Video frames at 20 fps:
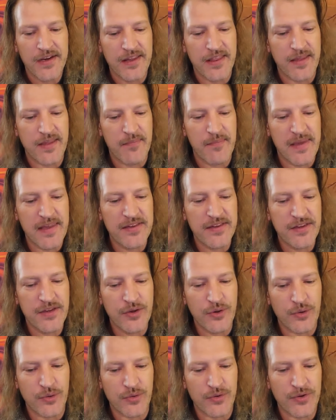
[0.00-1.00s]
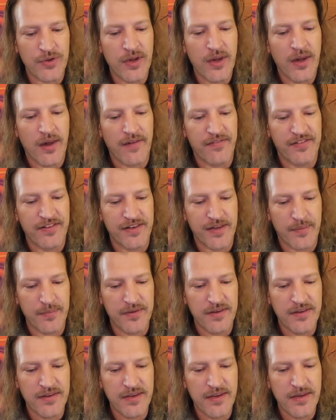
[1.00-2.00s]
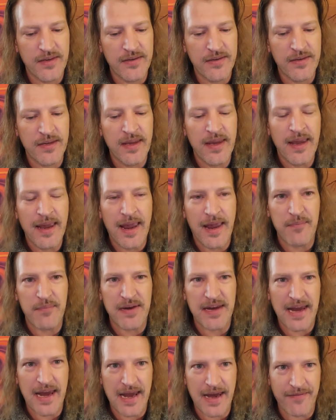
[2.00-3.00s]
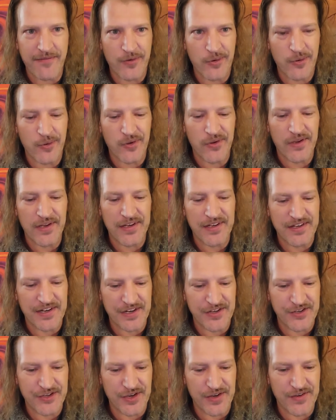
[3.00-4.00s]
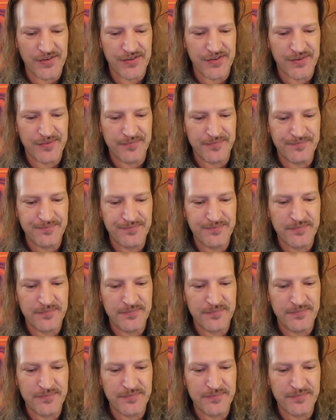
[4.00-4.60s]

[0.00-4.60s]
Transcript: to the misuse of substances and behavioral addictions.